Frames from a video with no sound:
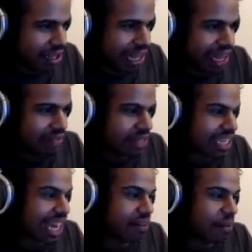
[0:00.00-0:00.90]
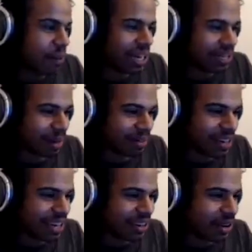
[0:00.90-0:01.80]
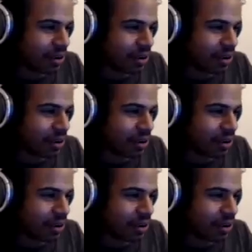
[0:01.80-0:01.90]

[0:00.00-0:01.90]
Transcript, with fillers: And if this guy ever watches my video,